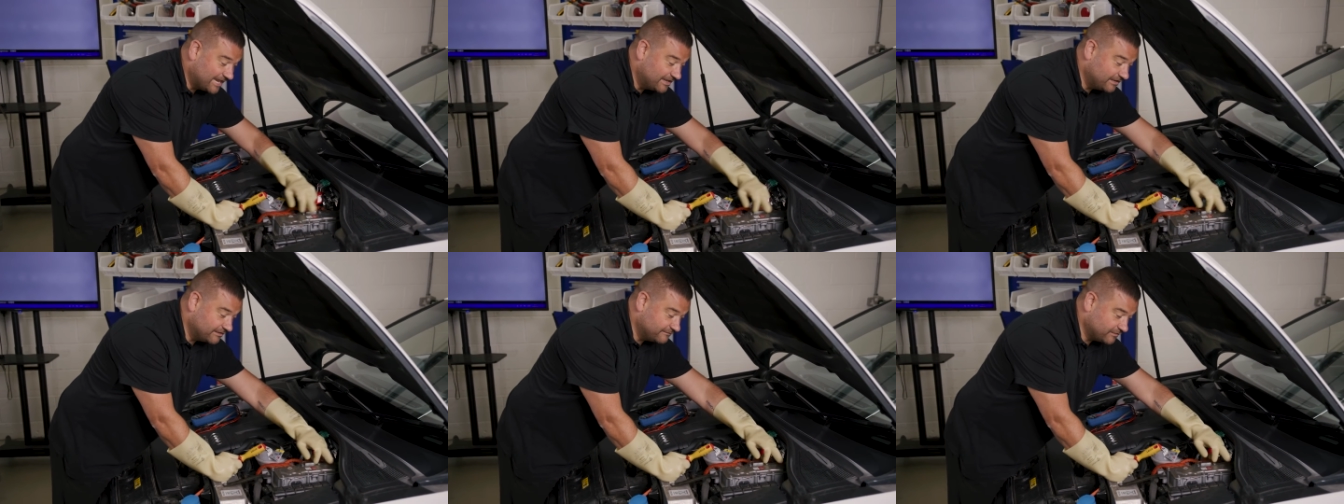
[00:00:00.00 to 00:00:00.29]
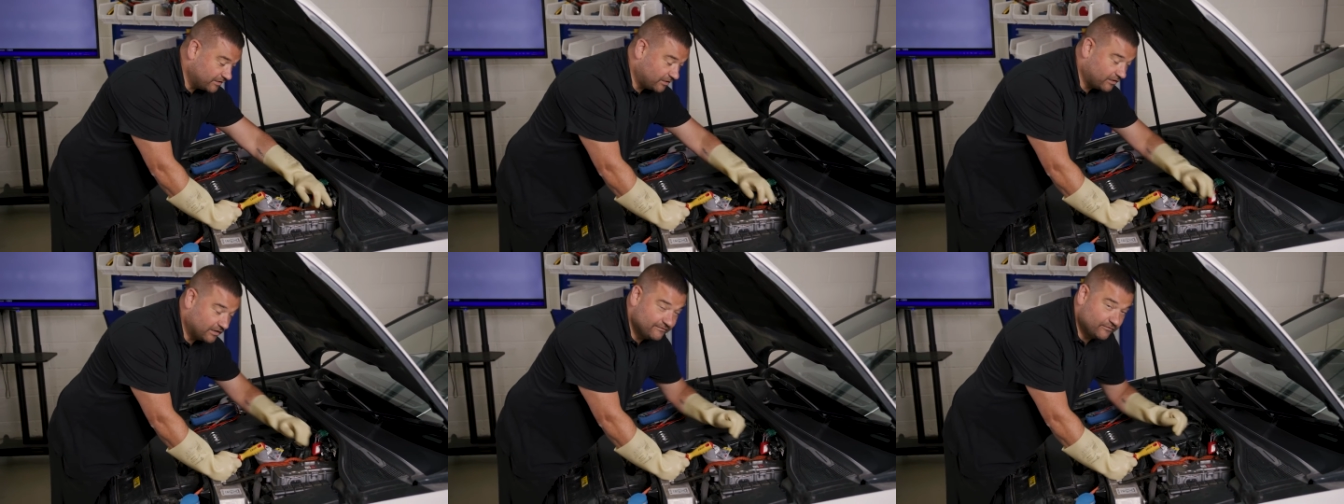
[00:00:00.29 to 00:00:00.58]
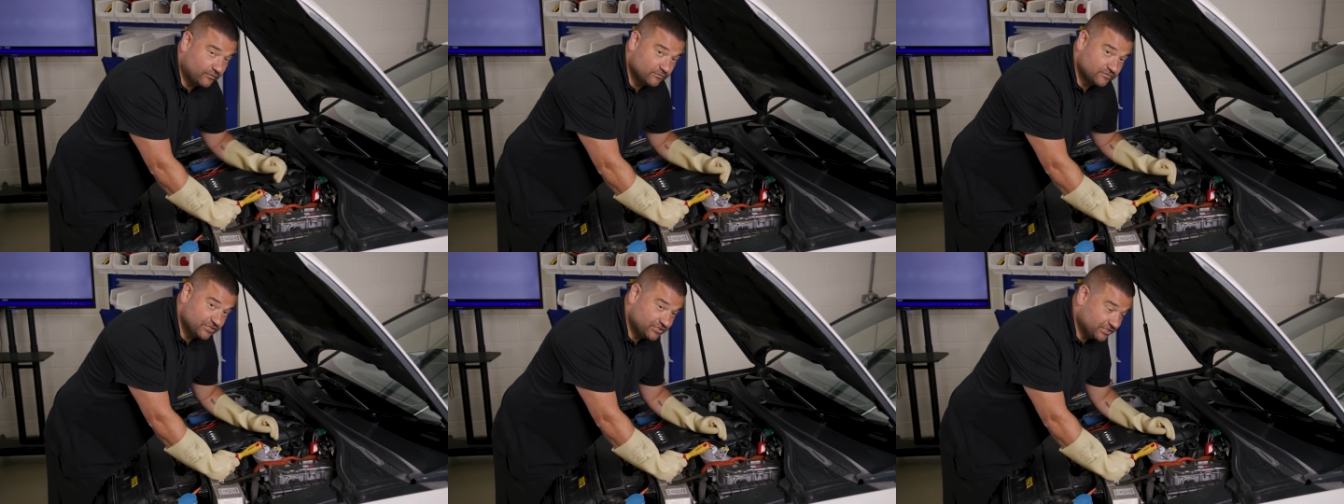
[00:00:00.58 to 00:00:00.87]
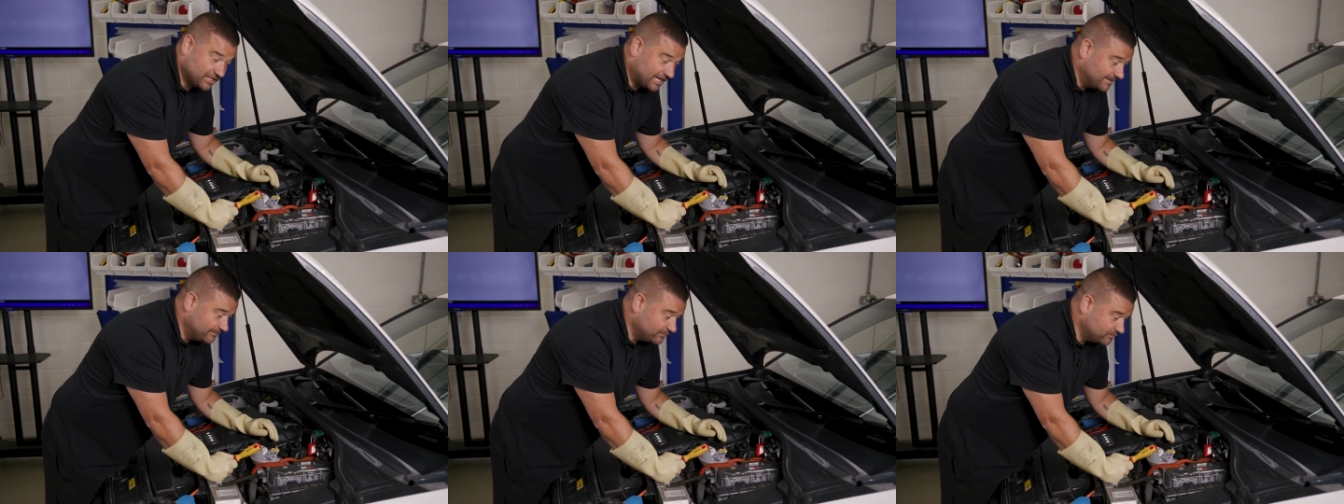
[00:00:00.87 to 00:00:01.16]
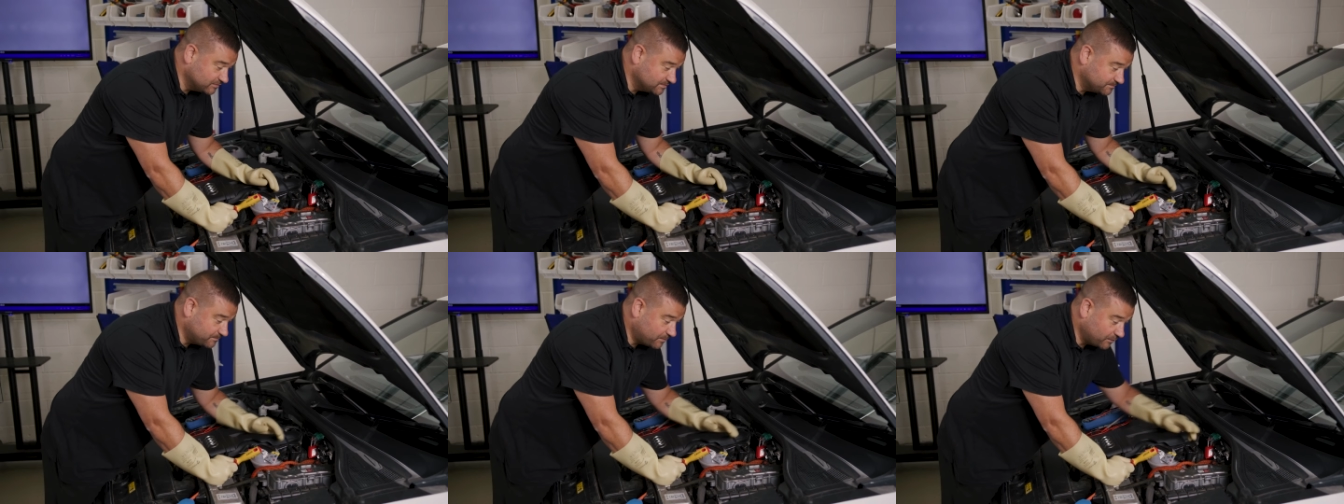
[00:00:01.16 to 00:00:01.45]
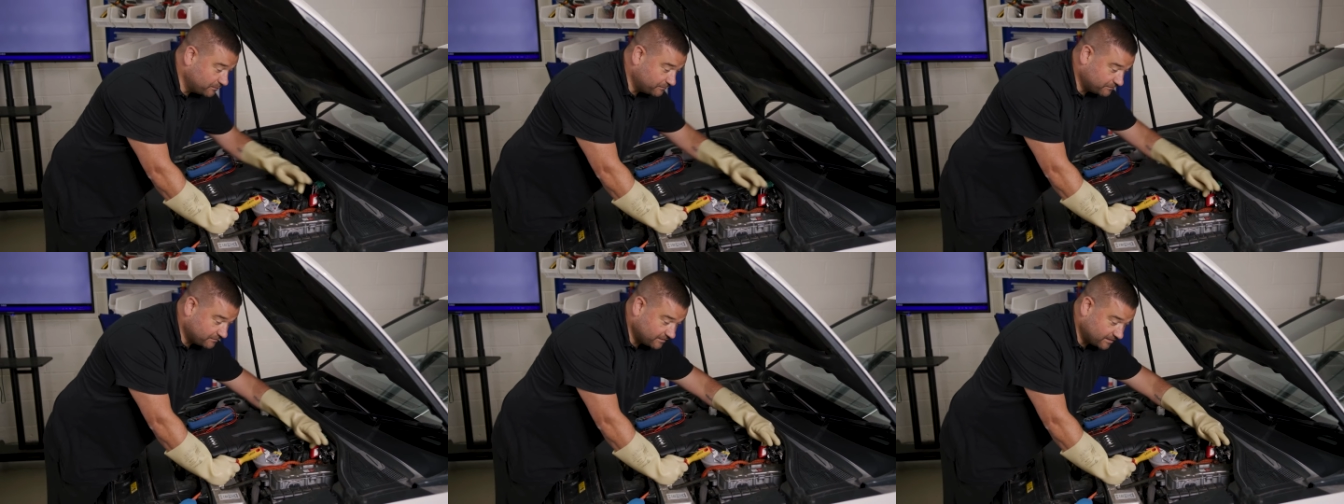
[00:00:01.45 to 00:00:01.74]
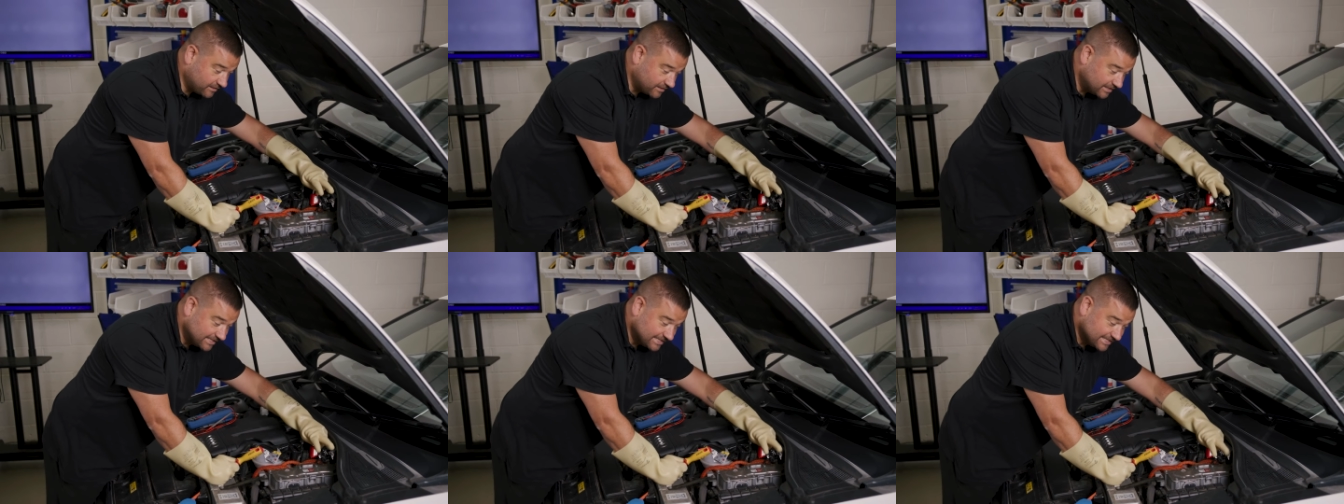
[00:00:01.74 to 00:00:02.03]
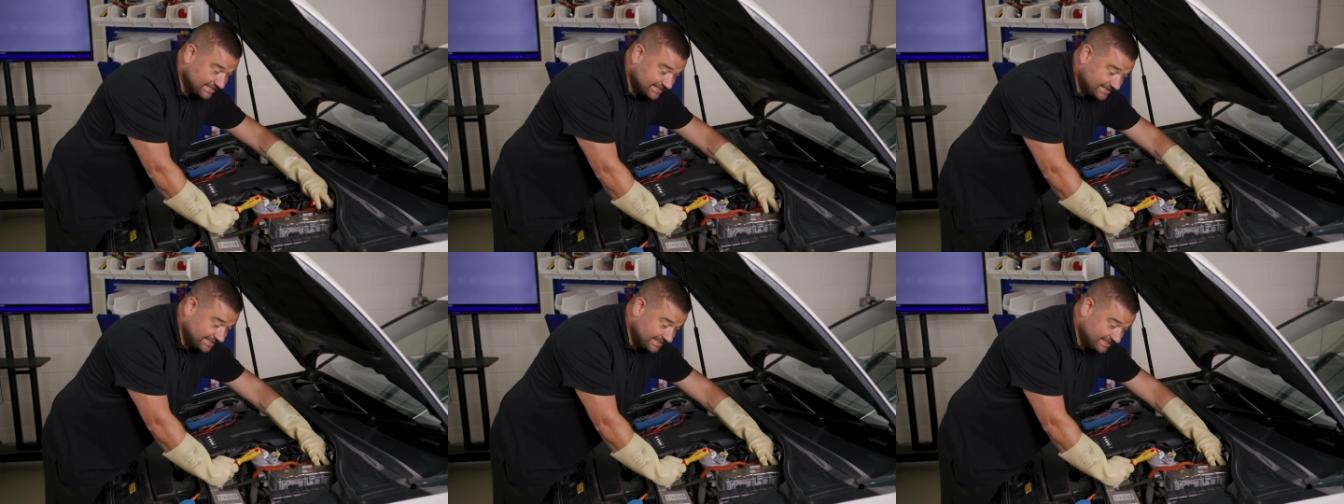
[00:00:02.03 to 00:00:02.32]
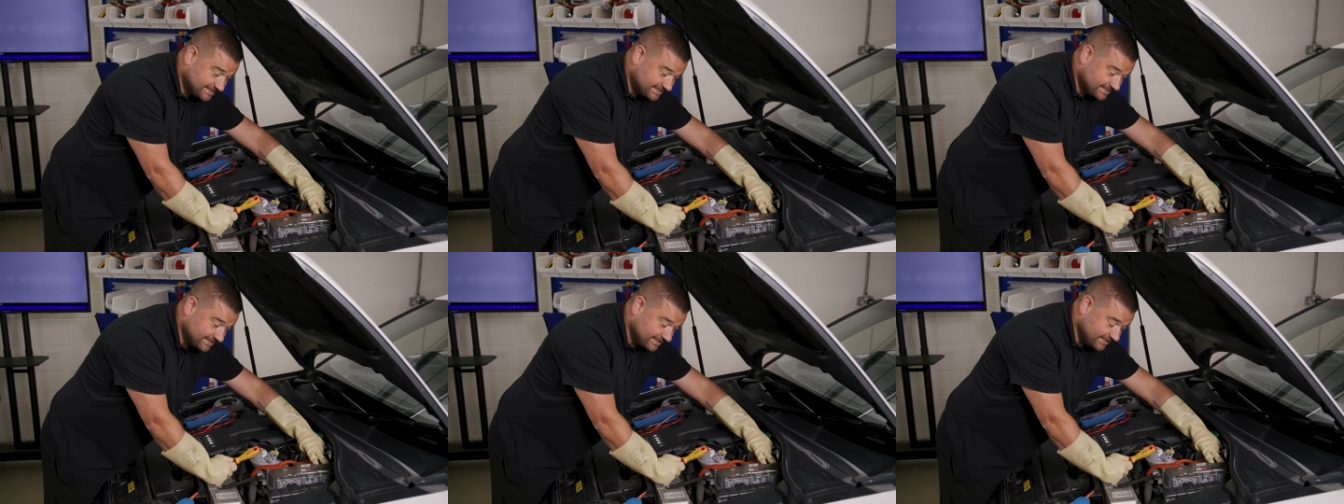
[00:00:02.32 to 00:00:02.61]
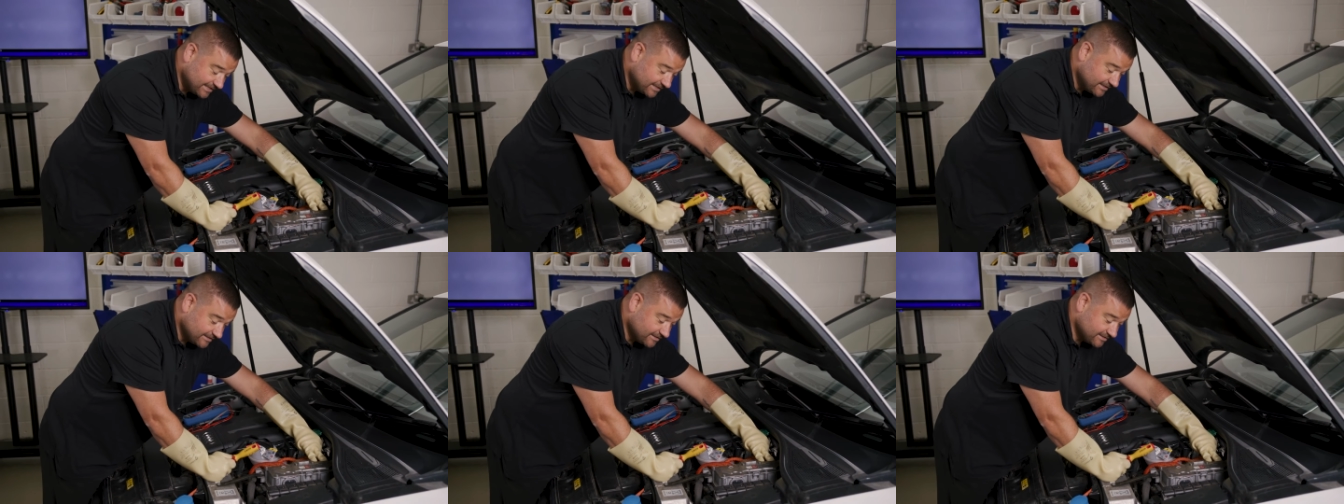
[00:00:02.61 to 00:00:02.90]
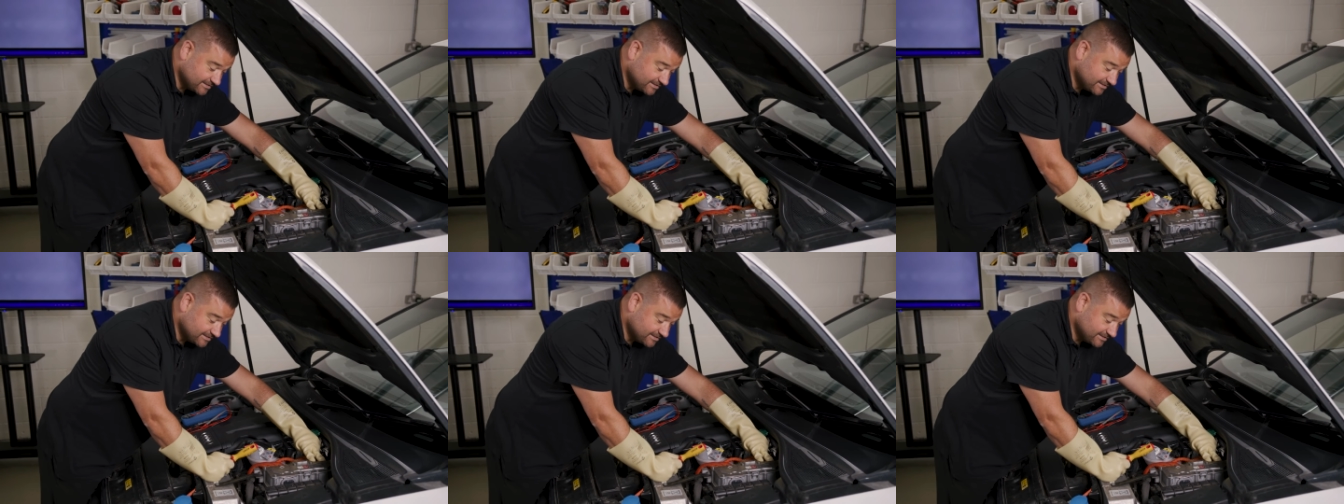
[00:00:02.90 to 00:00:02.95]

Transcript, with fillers: any of the high voltage cables, both the DC,